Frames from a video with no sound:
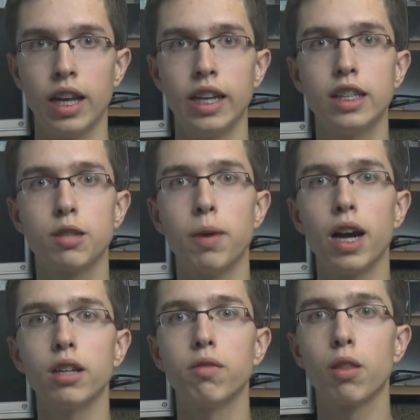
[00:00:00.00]
It's
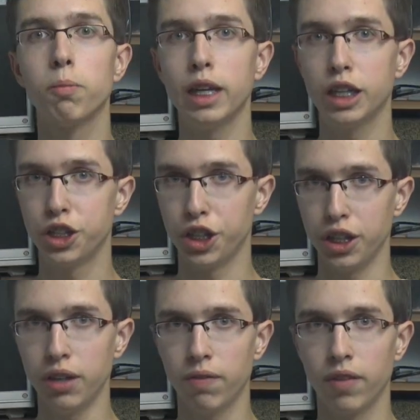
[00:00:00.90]
marked with big
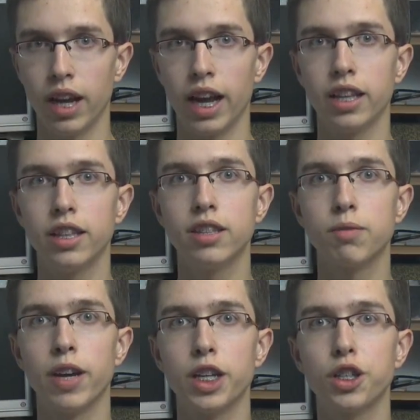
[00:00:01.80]
G and
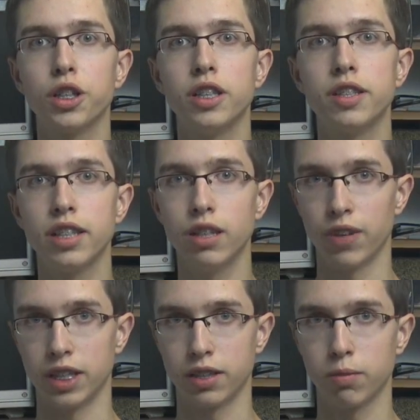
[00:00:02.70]
is measured in
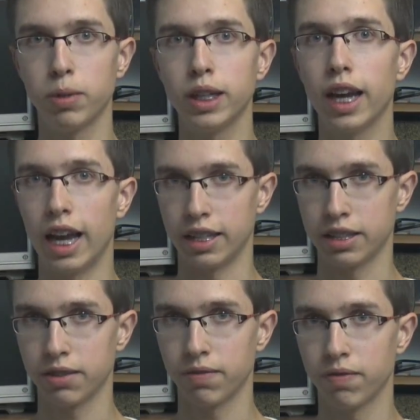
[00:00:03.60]
Siemens, big
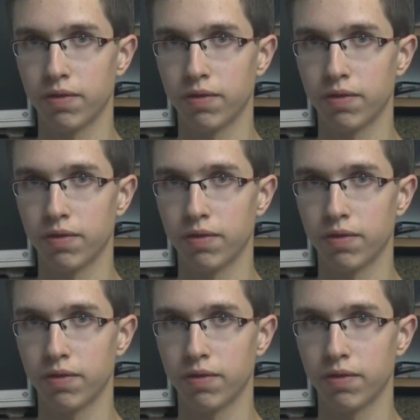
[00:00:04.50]
S.